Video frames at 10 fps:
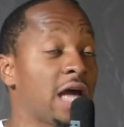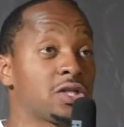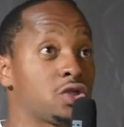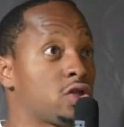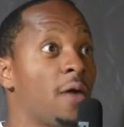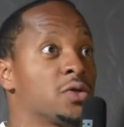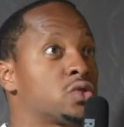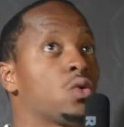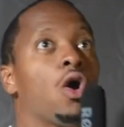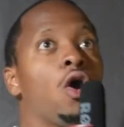I just jumped
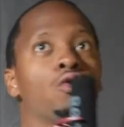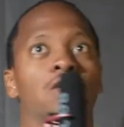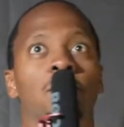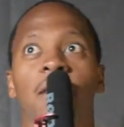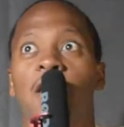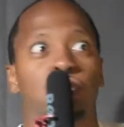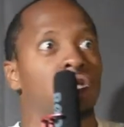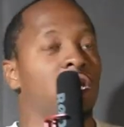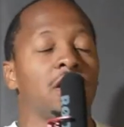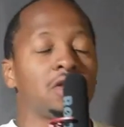into a whole
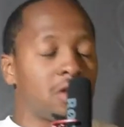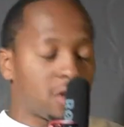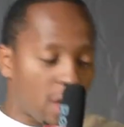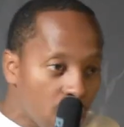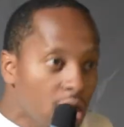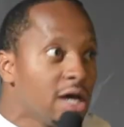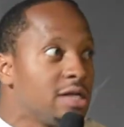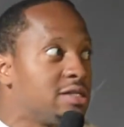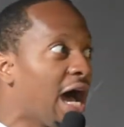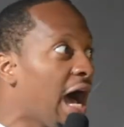dimension, nigga, just
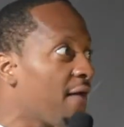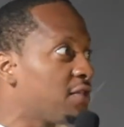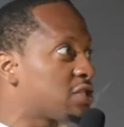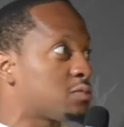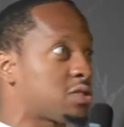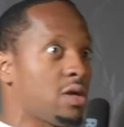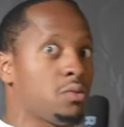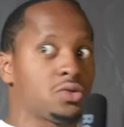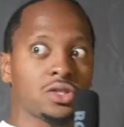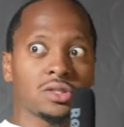dived in some shit,
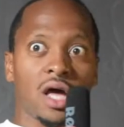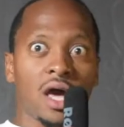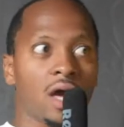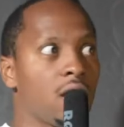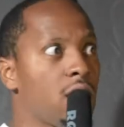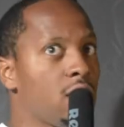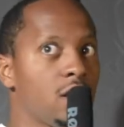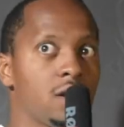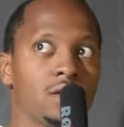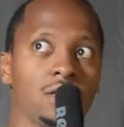was just like,
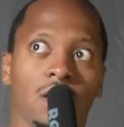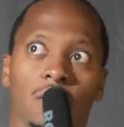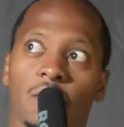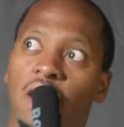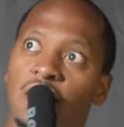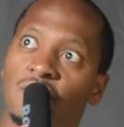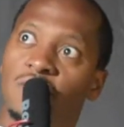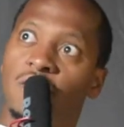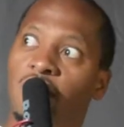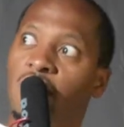damn, I didn't
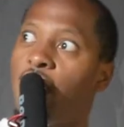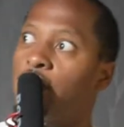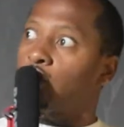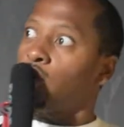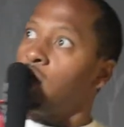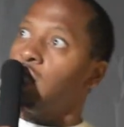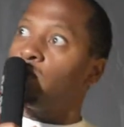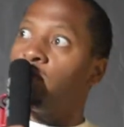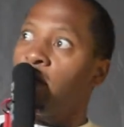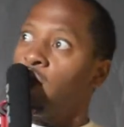even know they had trees
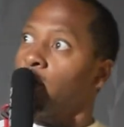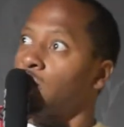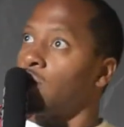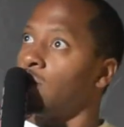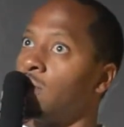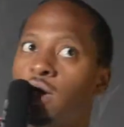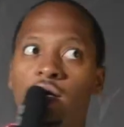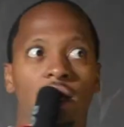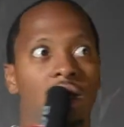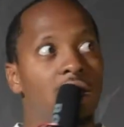with mirrors on them.
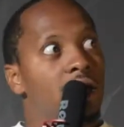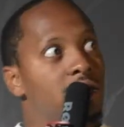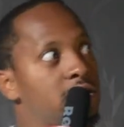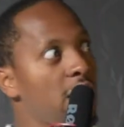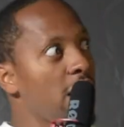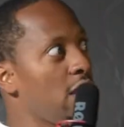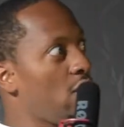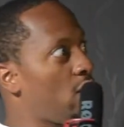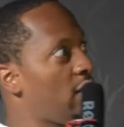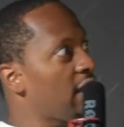Like,
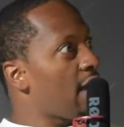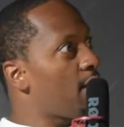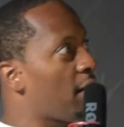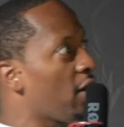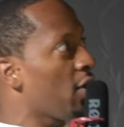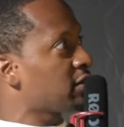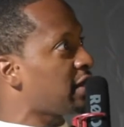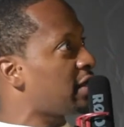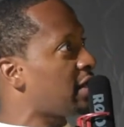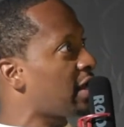damn, they got birds
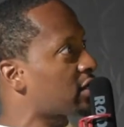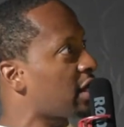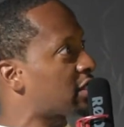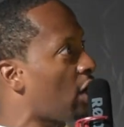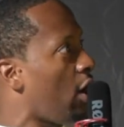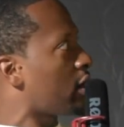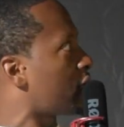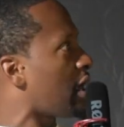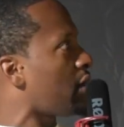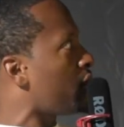that talk.
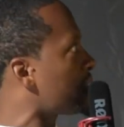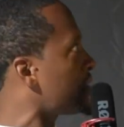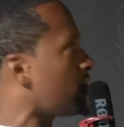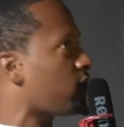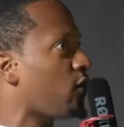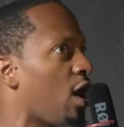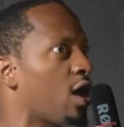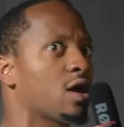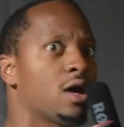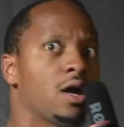Like, what the fuck?